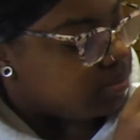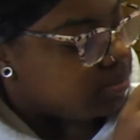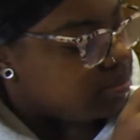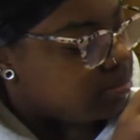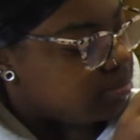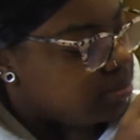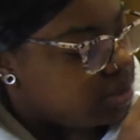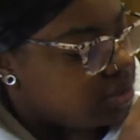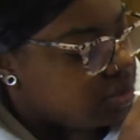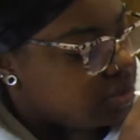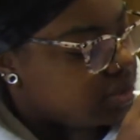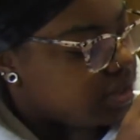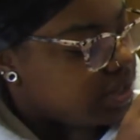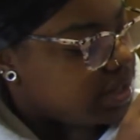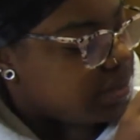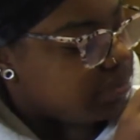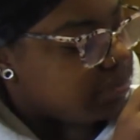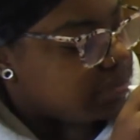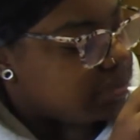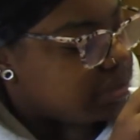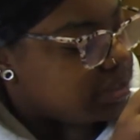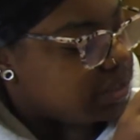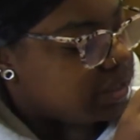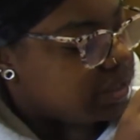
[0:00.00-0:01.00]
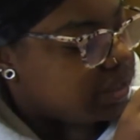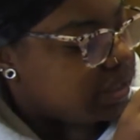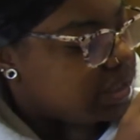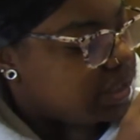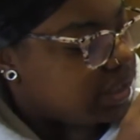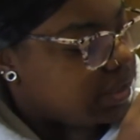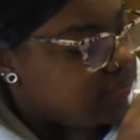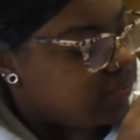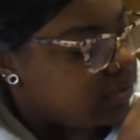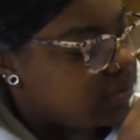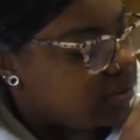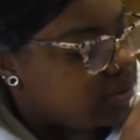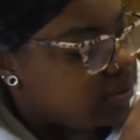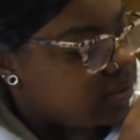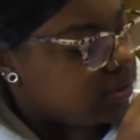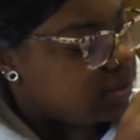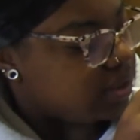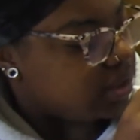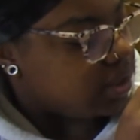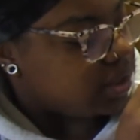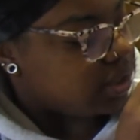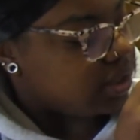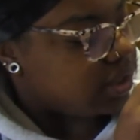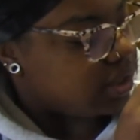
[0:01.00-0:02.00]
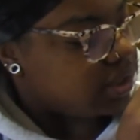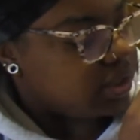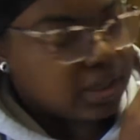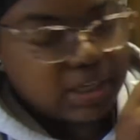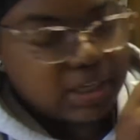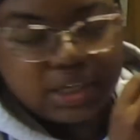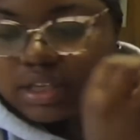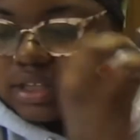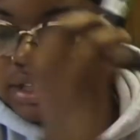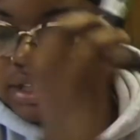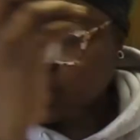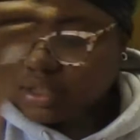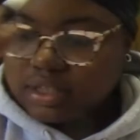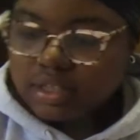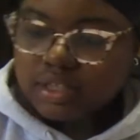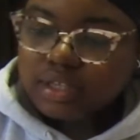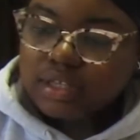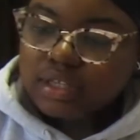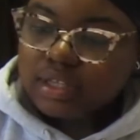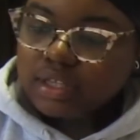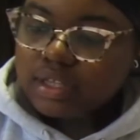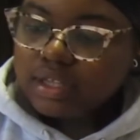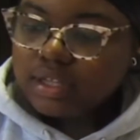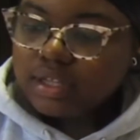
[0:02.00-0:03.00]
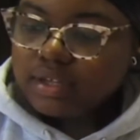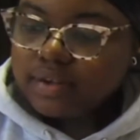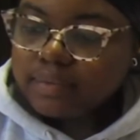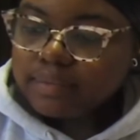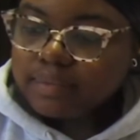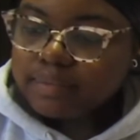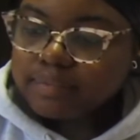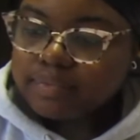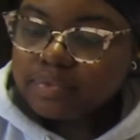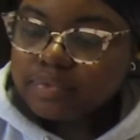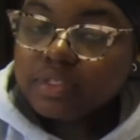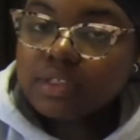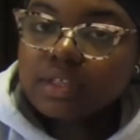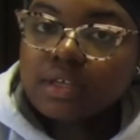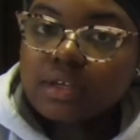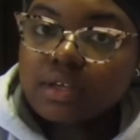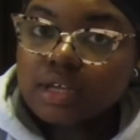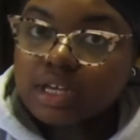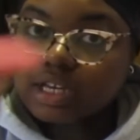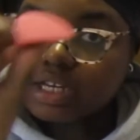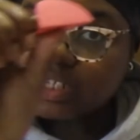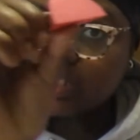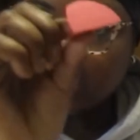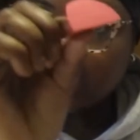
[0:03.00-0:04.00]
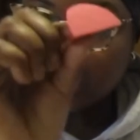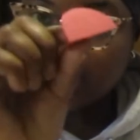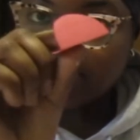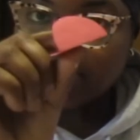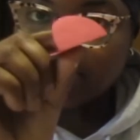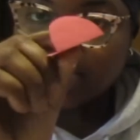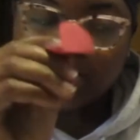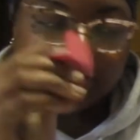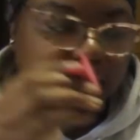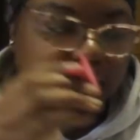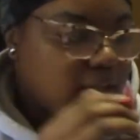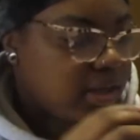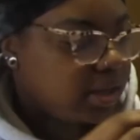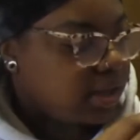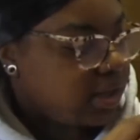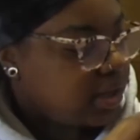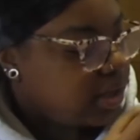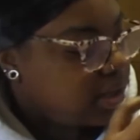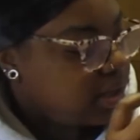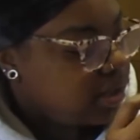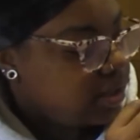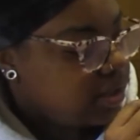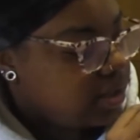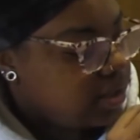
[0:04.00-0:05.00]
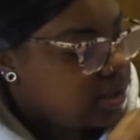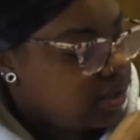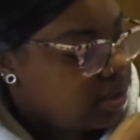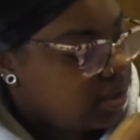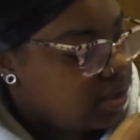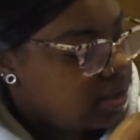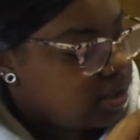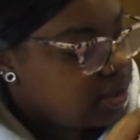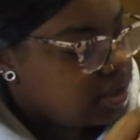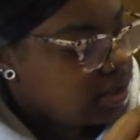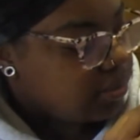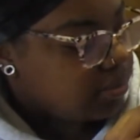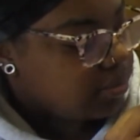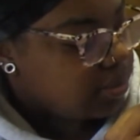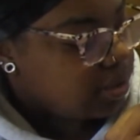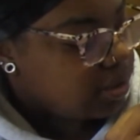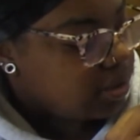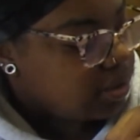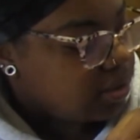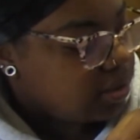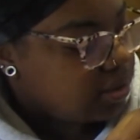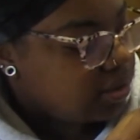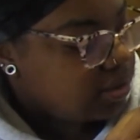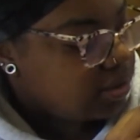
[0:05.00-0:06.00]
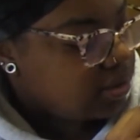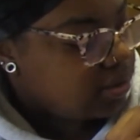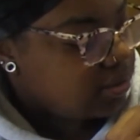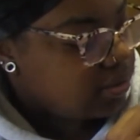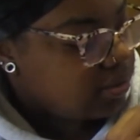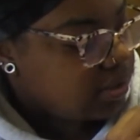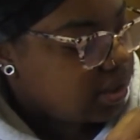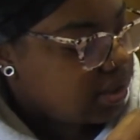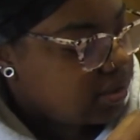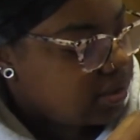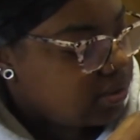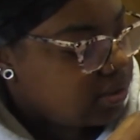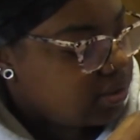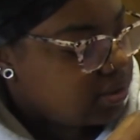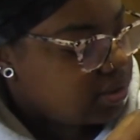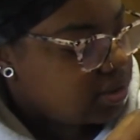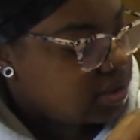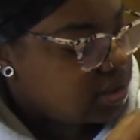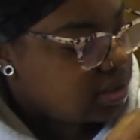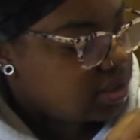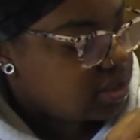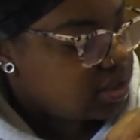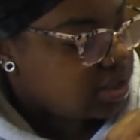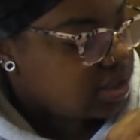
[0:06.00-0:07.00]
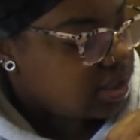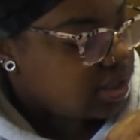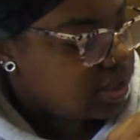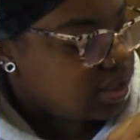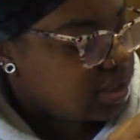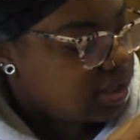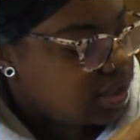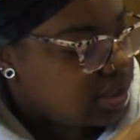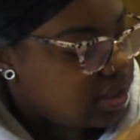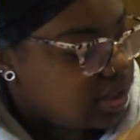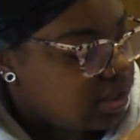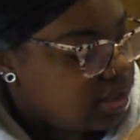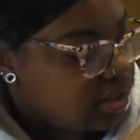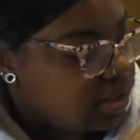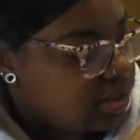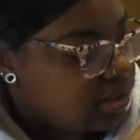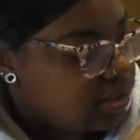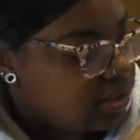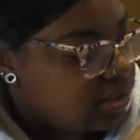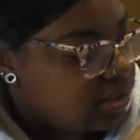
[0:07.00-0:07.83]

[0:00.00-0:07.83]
Make sure I have plenty of it on that area. I'm gonna take my claw, I'm gonna glue that onto this area,